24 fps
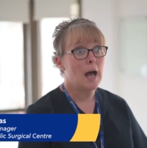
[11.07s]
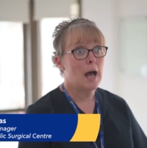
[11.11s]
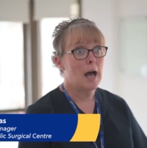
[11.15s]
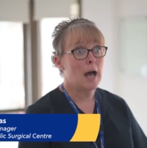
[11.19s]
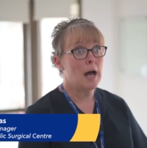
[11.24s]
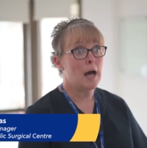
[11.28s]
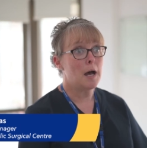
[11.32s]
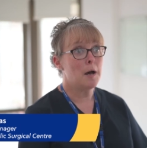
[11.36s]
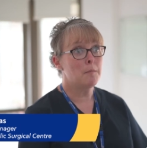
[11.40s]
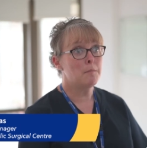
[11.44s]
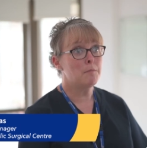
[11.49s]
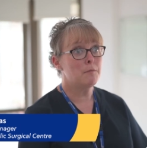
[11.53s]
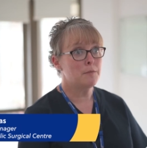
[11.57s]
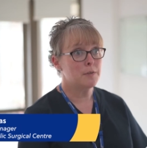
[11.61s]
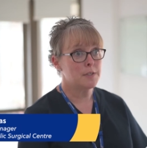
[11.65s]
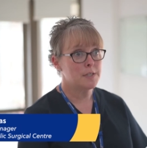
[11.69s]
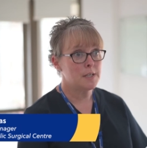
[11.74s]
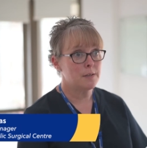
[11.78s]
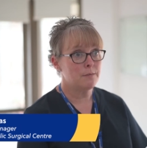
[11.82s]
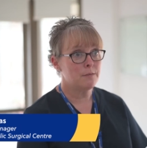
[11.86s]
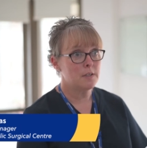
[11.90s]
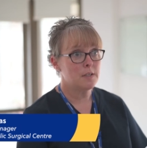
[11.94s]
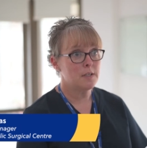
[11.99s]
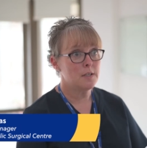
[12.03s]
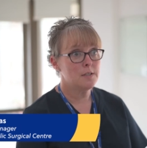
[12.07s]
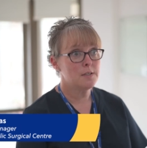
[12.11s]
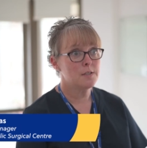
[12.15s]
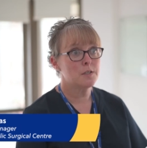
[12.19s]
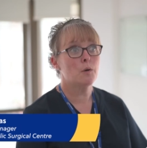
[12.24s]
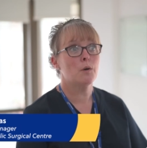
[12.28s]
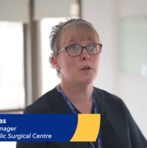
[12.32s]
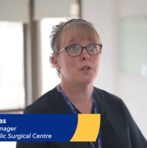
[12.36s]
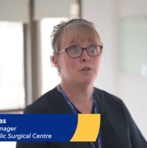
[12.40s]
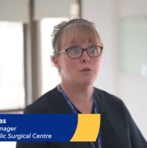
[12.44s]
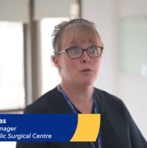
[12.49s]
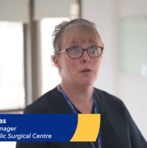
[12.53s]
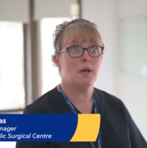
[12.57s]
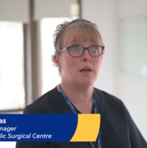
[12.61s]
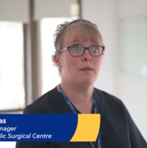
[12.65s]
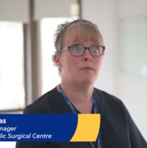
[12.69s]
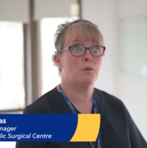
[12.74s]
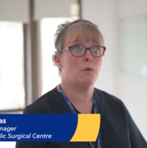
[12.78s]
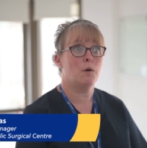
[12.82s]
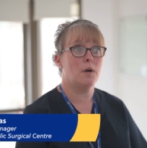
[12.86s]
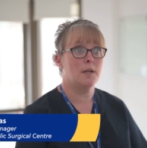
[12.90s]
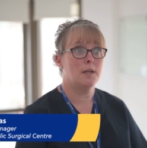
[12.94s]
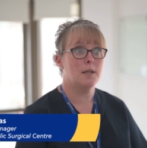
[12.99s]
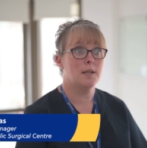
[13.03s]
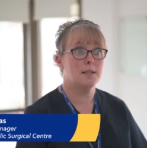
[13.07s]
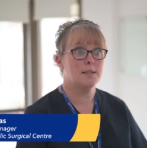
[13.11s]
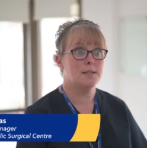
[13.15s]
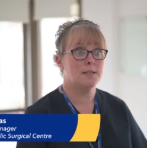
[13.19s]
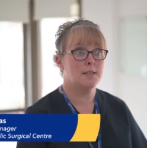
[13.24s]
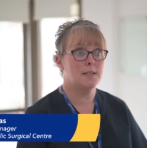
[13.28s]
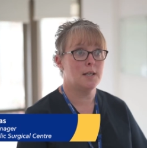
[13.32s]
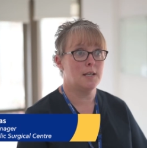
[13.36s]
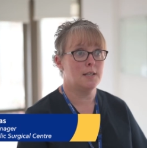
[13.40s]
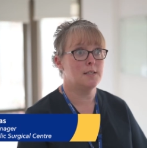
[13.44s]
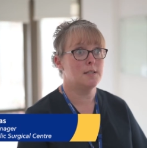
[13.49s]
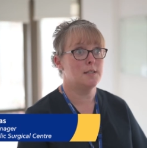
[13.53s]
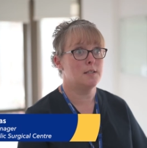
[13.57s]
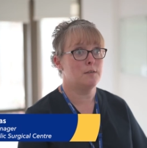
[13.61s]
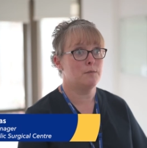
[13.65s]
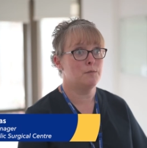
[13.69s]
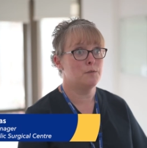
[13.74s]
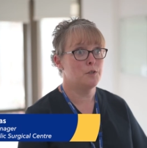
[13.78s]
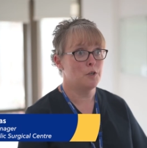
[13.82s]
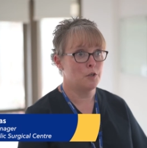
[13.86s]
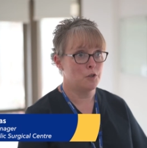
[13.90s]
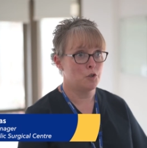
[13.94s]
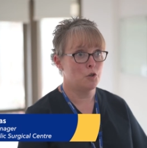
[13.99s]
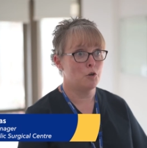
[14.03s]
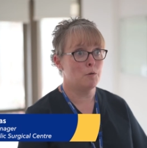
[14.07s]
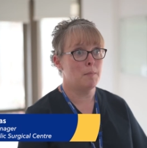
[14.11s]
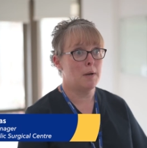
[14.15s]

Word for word: um, for seven years, so I do have quite an extensive surgical